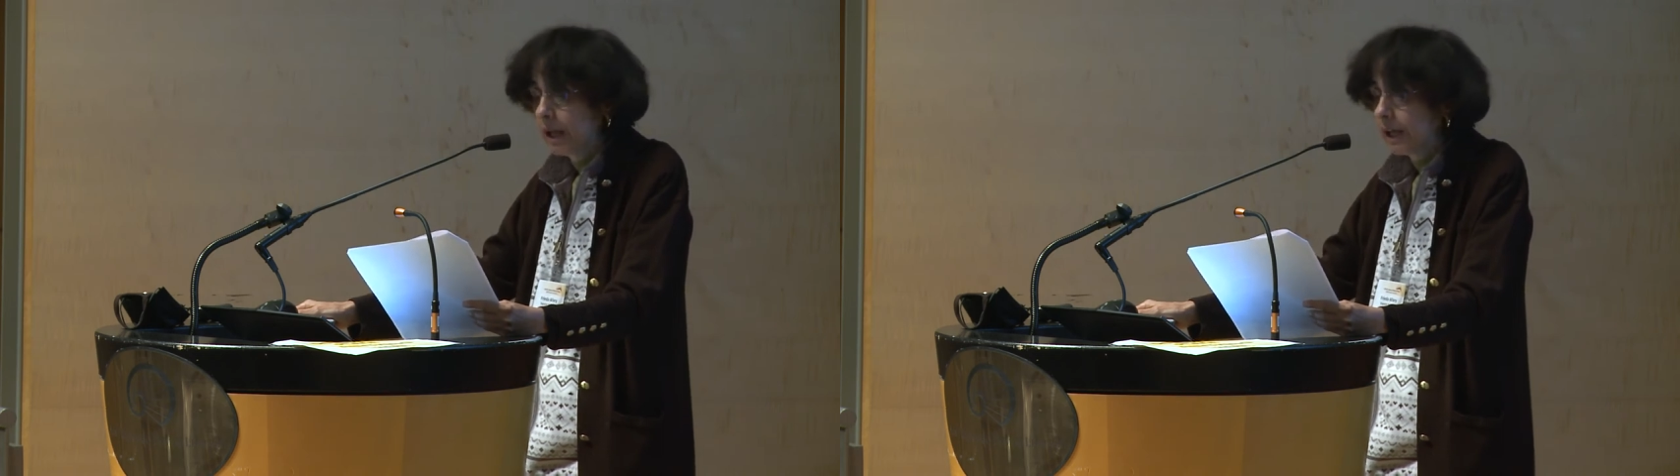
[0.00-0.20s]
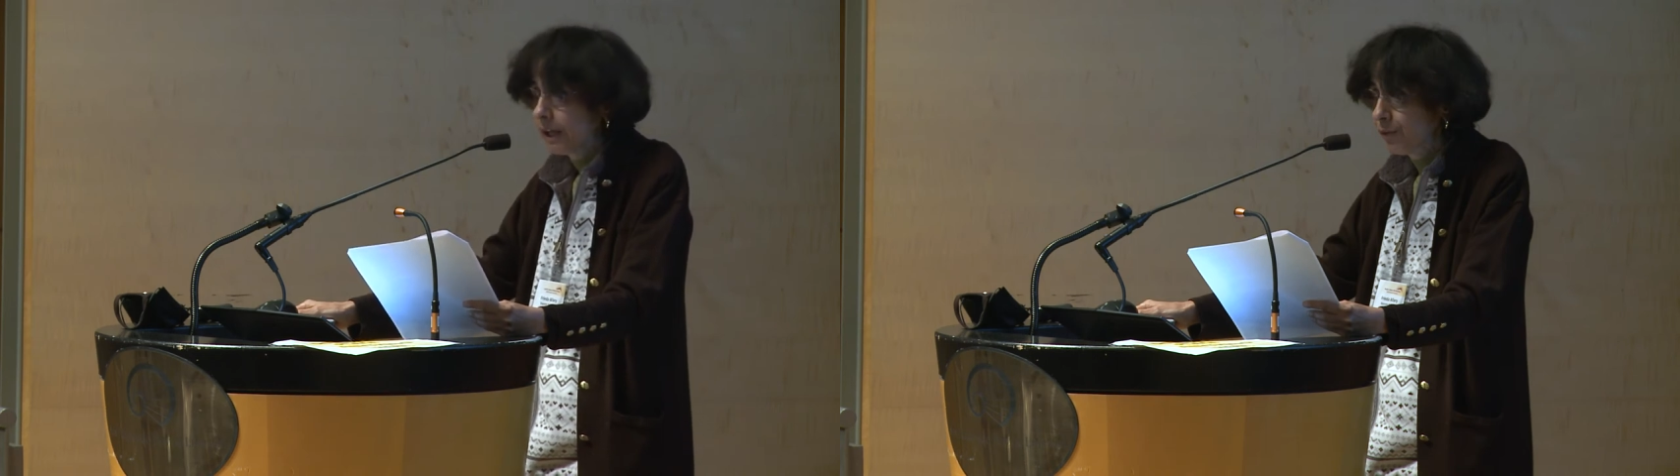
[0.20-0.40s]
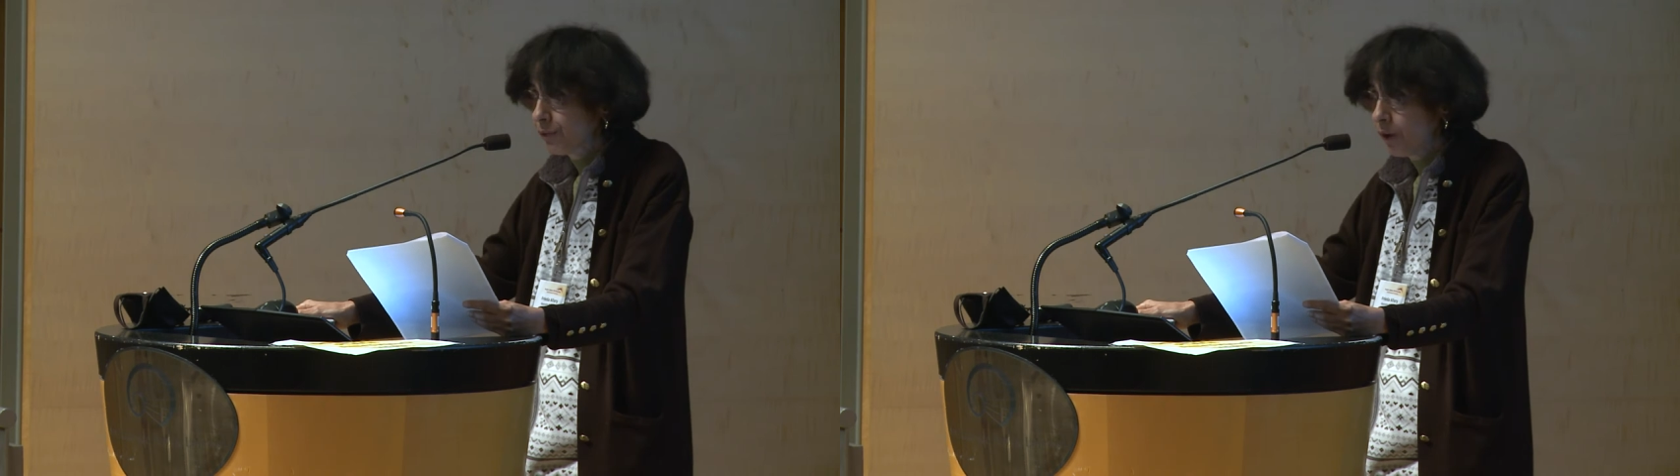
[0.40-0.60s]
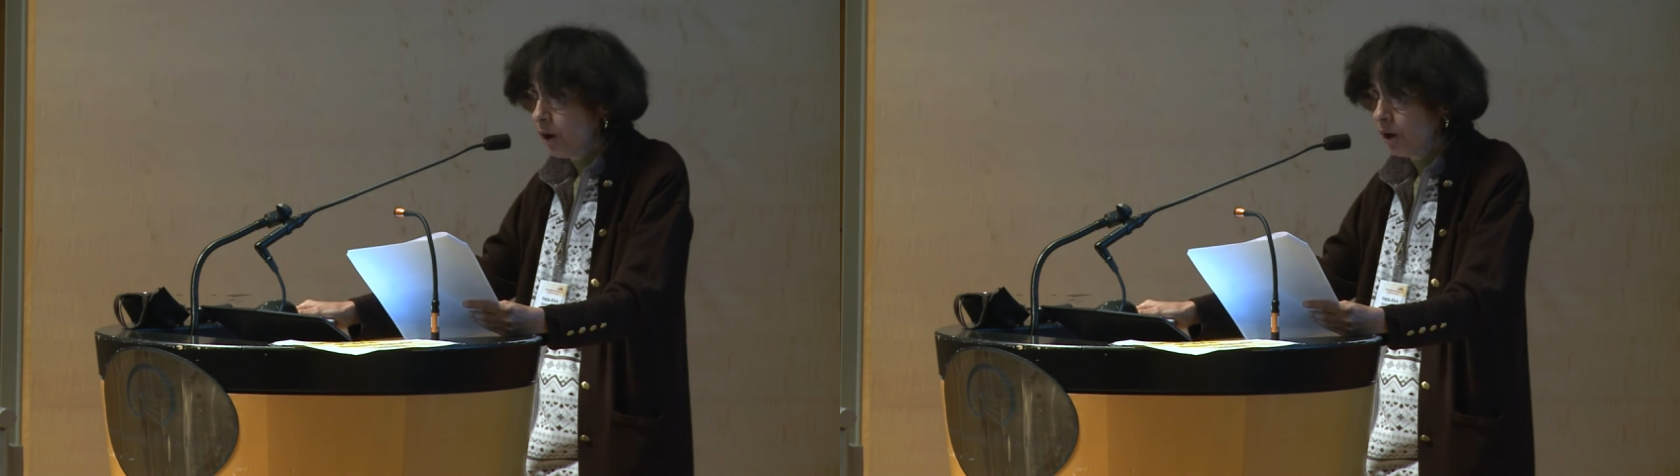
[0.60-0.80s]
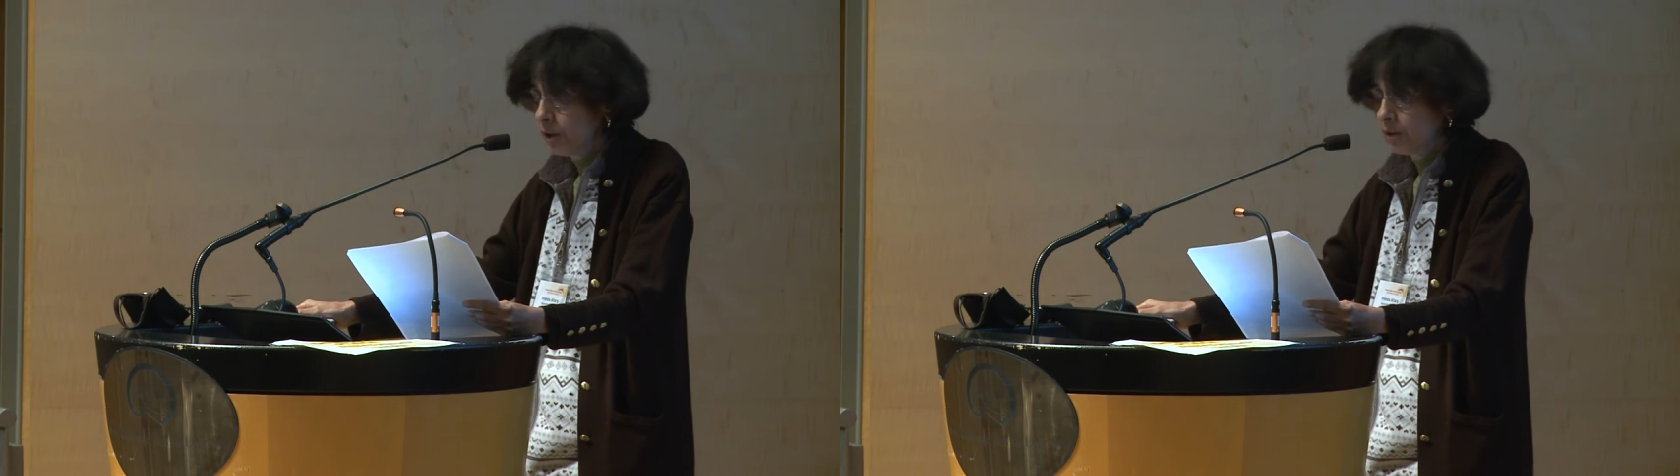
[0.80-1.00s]
If
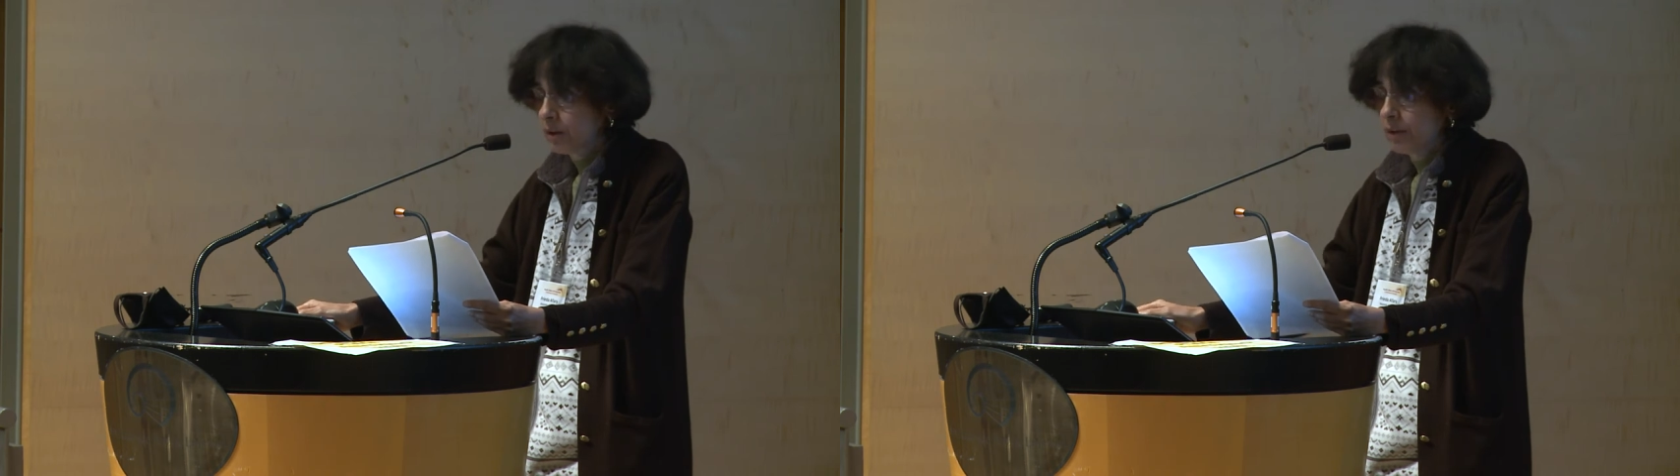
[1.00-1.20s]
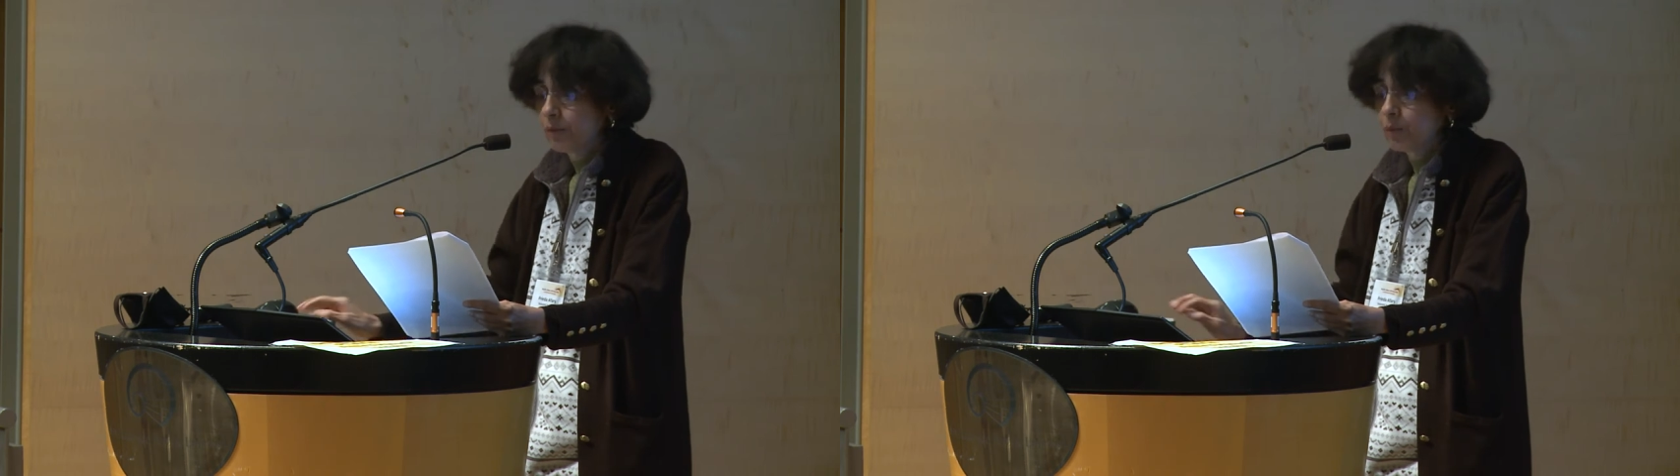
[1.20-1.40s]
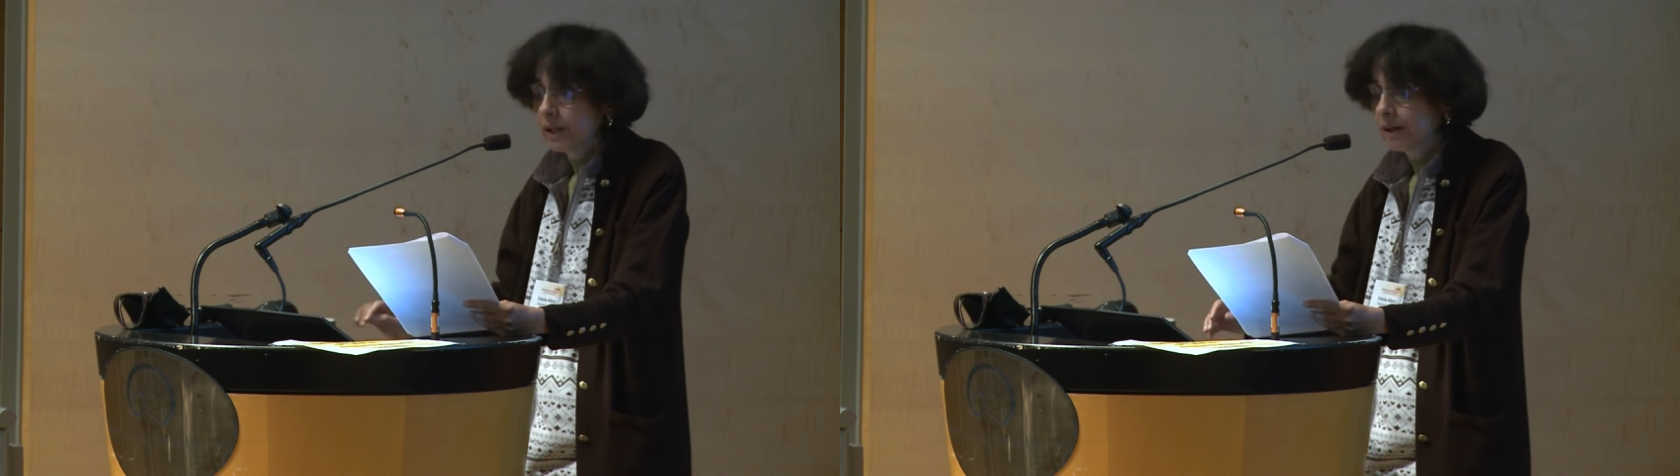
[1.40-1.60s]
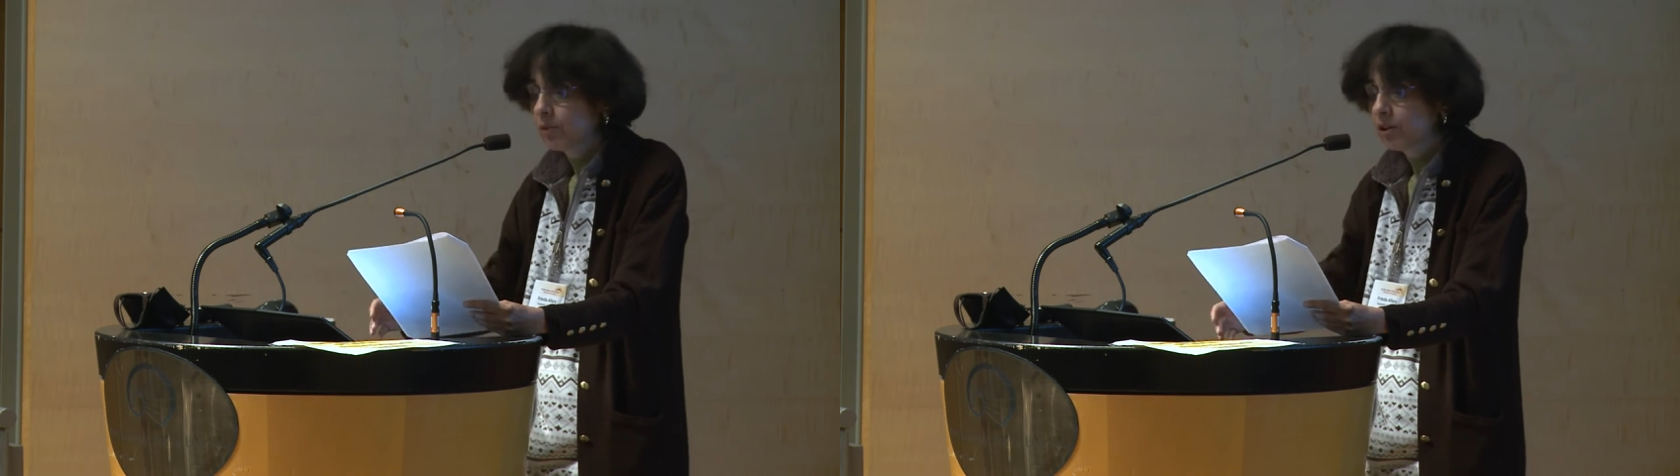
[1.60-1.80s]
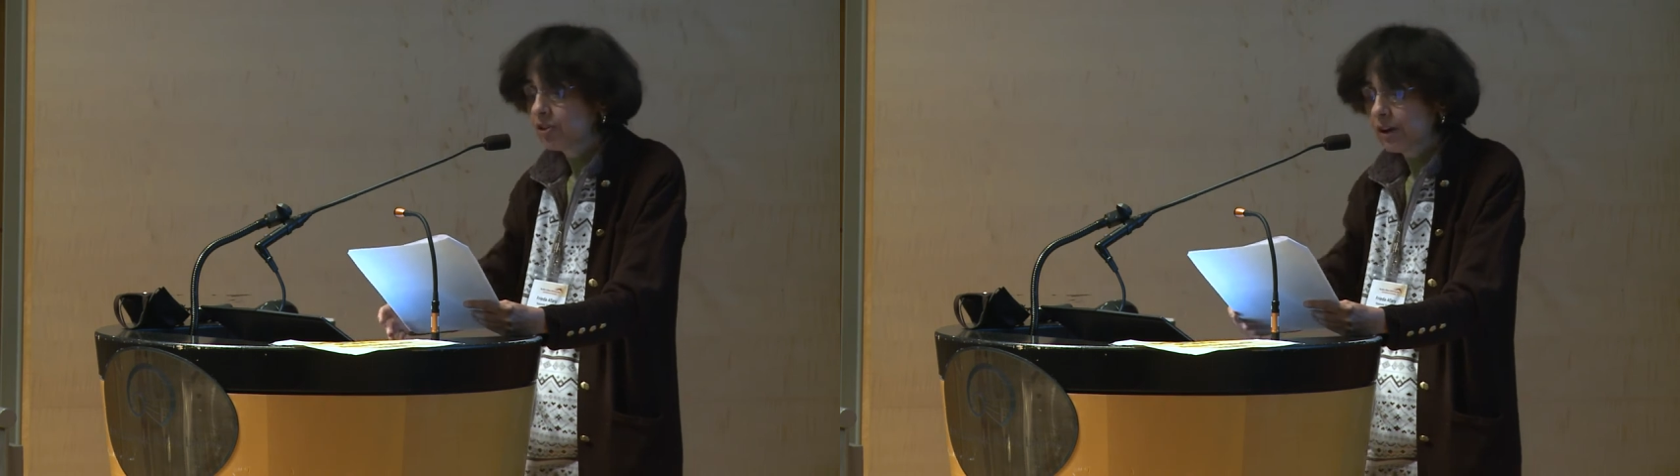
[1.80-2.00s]
not, we can reach